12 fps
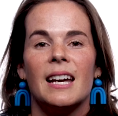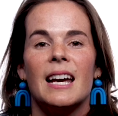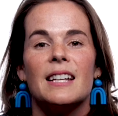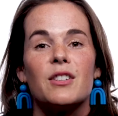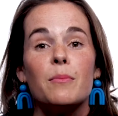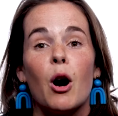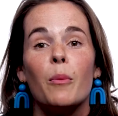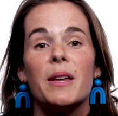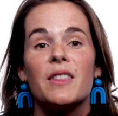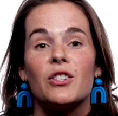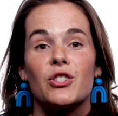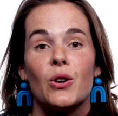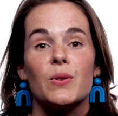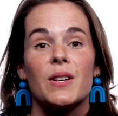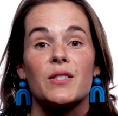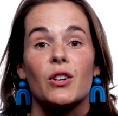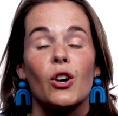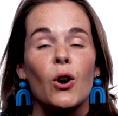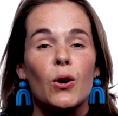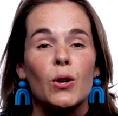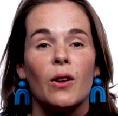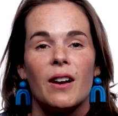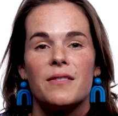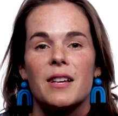It's a moment that shows us a
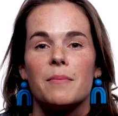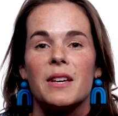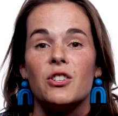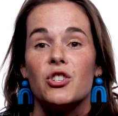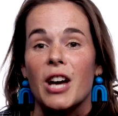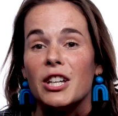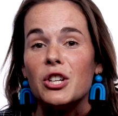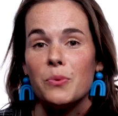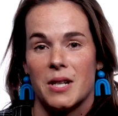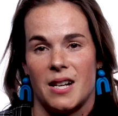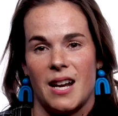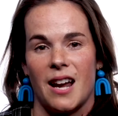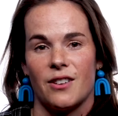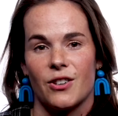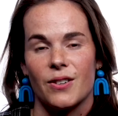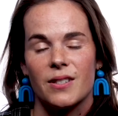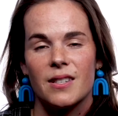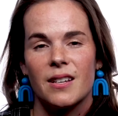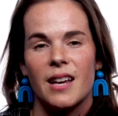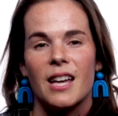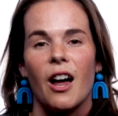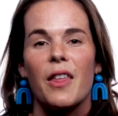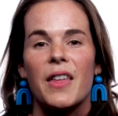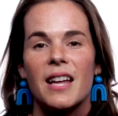kernel of something genuine in Anders, an
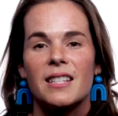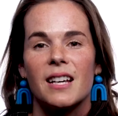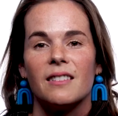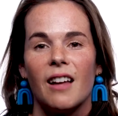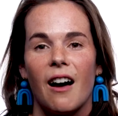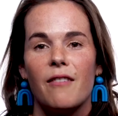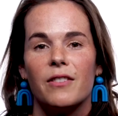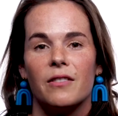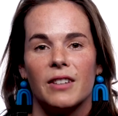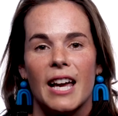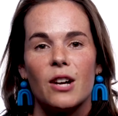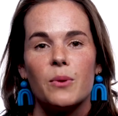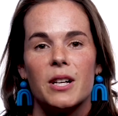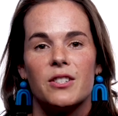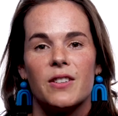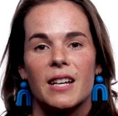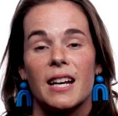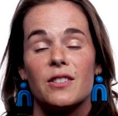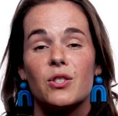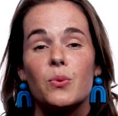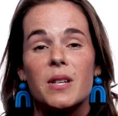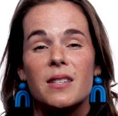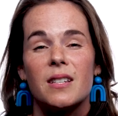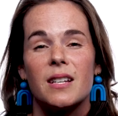authentic love of language that gets
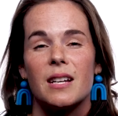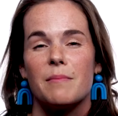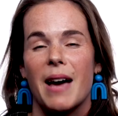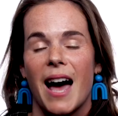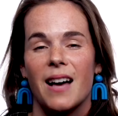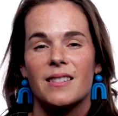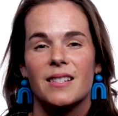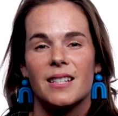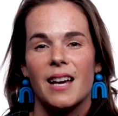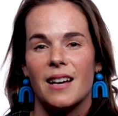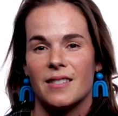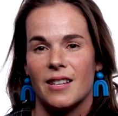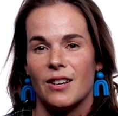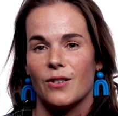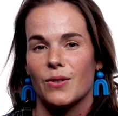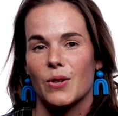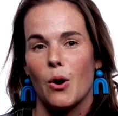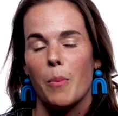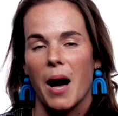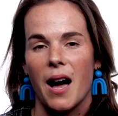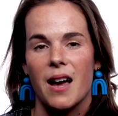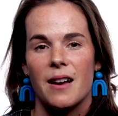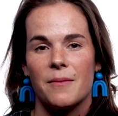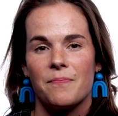twisted and masked as the years go
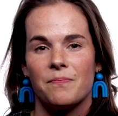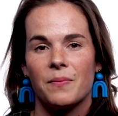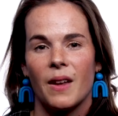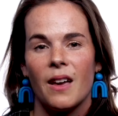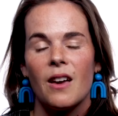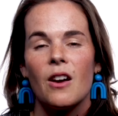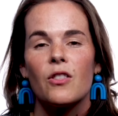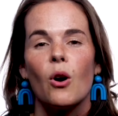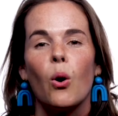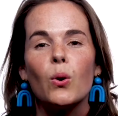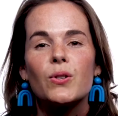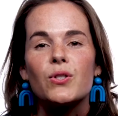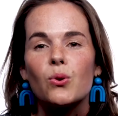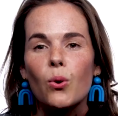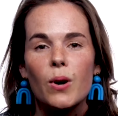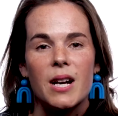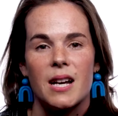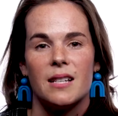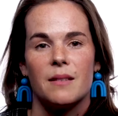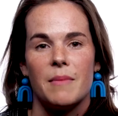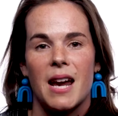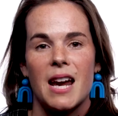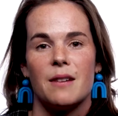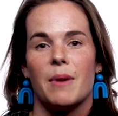by. The whole story is
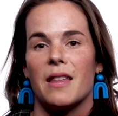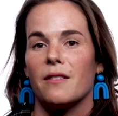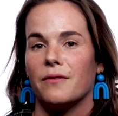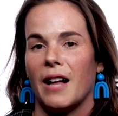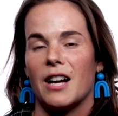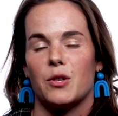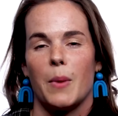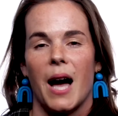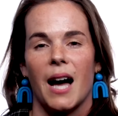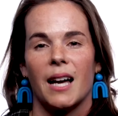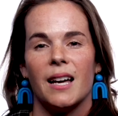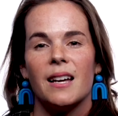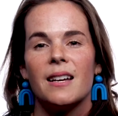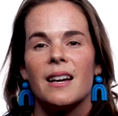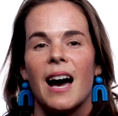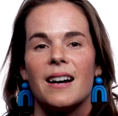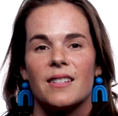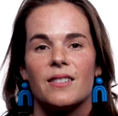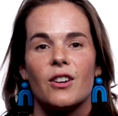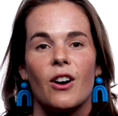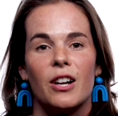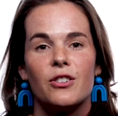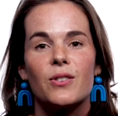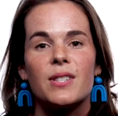made by the flashback, as it's our
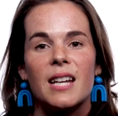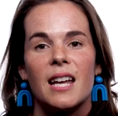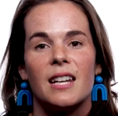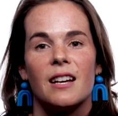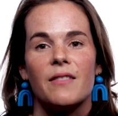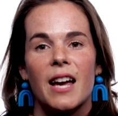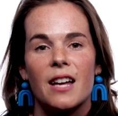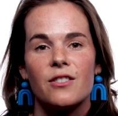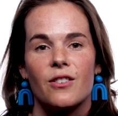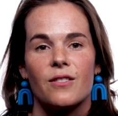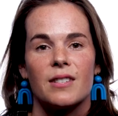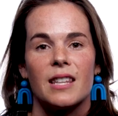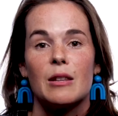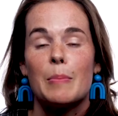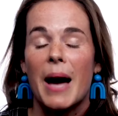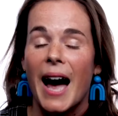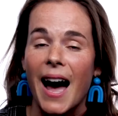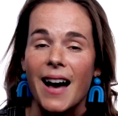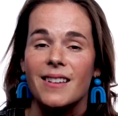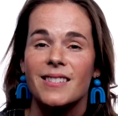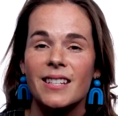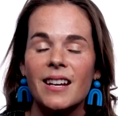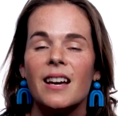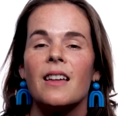understanding of Anders in the
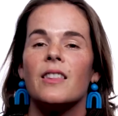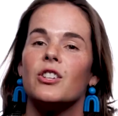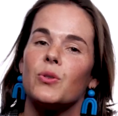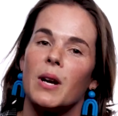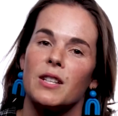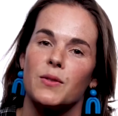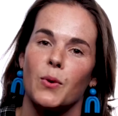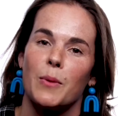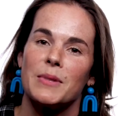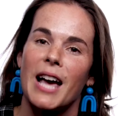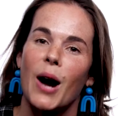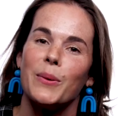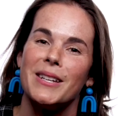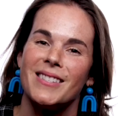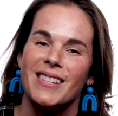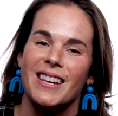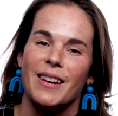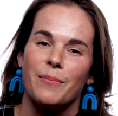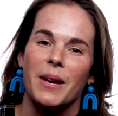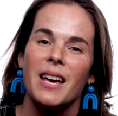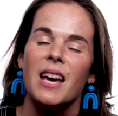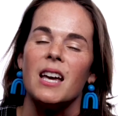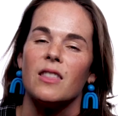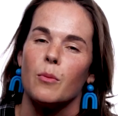past that transforms how we see him
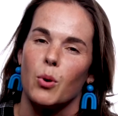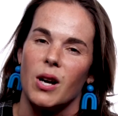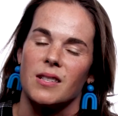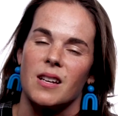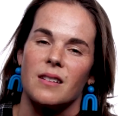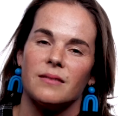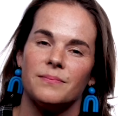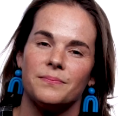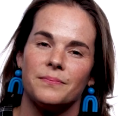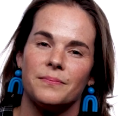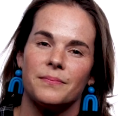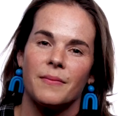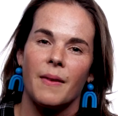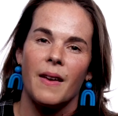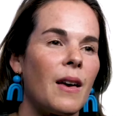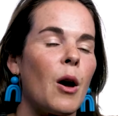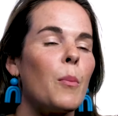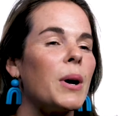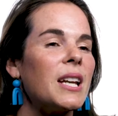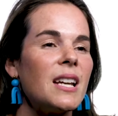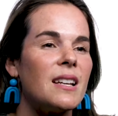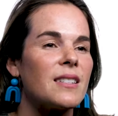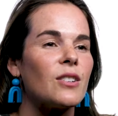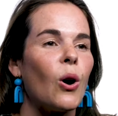in the present. But
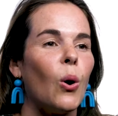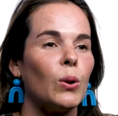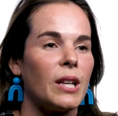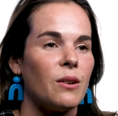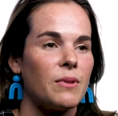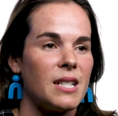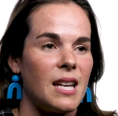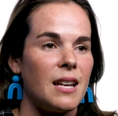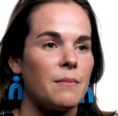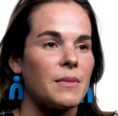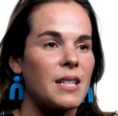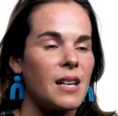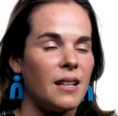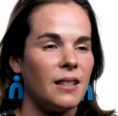he isn't wholly redeemed.